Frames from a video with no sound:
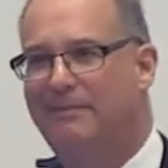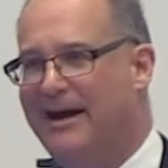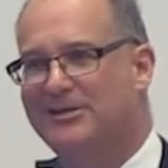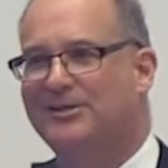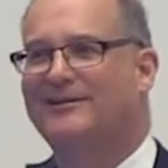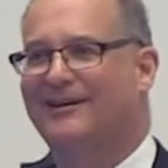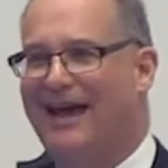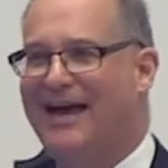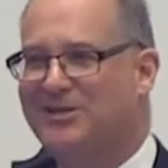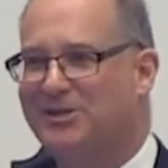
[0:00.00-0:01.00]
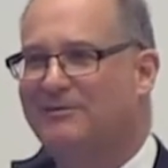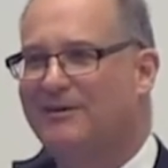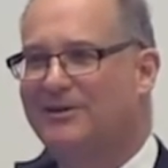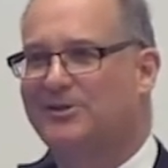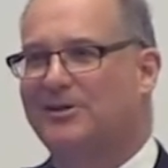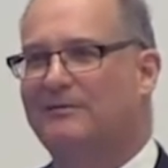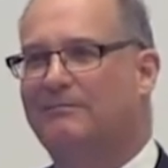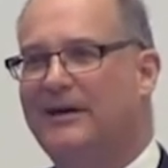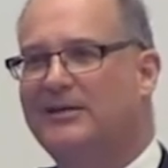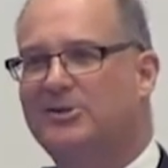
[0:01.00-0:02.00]
best estimates,
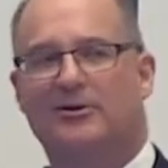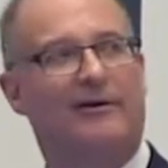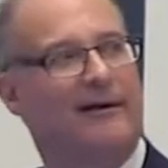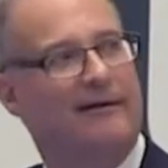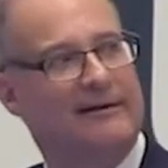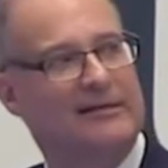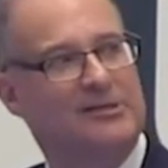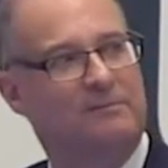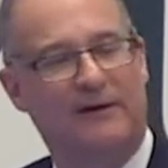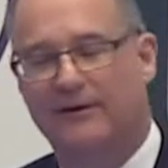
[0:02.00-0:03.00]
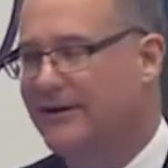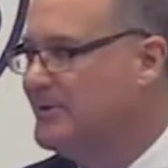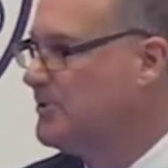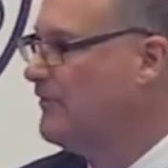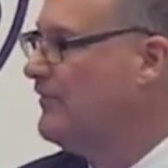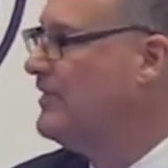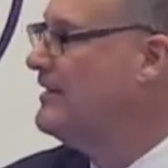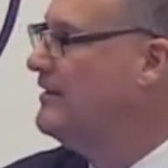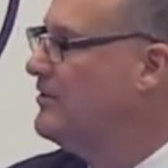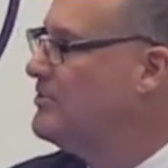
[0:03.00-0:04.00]
and based on our experience over
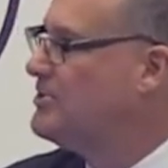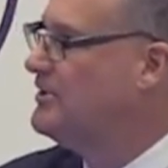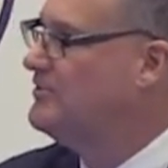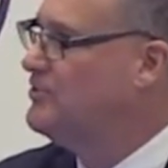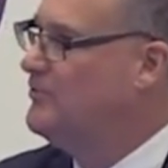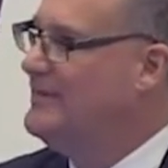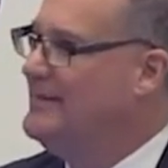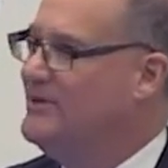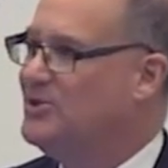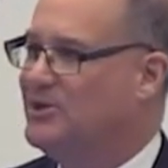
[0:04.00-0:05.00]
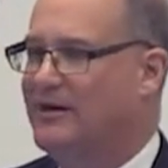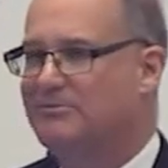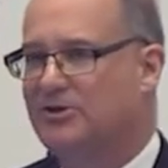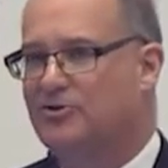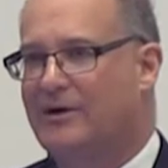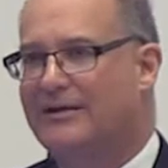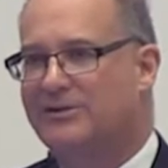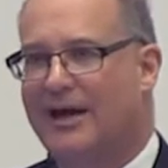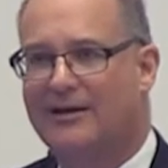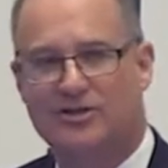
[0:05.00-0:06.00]
the years in doing these types of
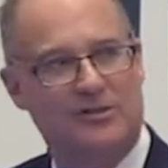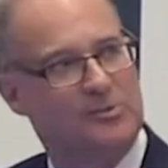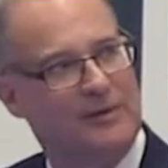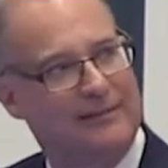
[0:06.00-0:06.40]
transactions,